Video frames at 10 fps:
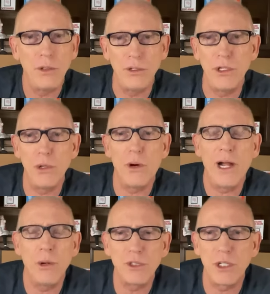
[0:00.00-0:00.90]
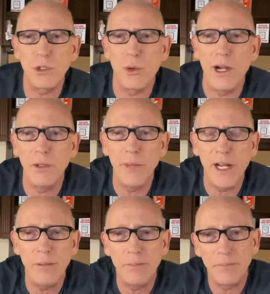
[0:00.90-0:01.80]
Do you know why I was such a wild
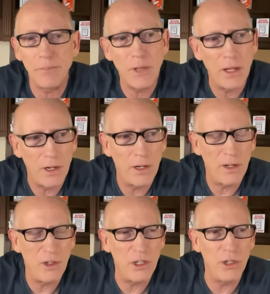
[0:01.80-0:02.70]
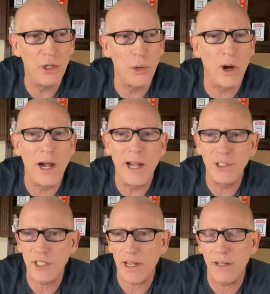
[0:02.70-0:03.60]
man? Do you know why I
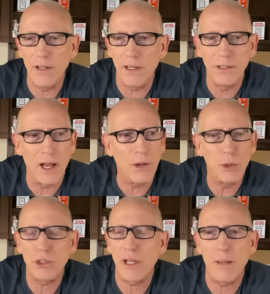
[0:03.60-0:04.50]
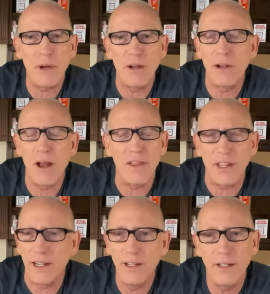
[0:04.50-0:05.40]
said, I will stop at
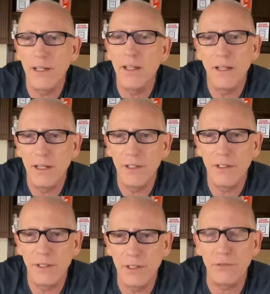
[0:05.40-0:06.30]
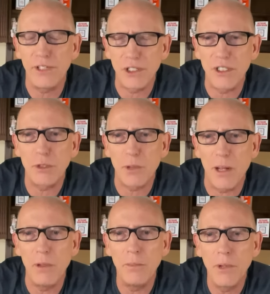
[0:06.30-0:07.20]
nothing to fix this
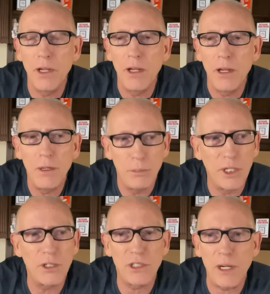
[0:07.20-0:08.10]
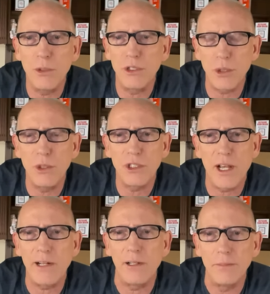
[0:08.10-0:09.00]
problem? Because I was
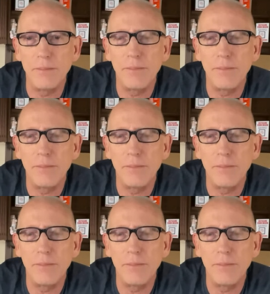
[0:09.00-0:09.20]
suicidal.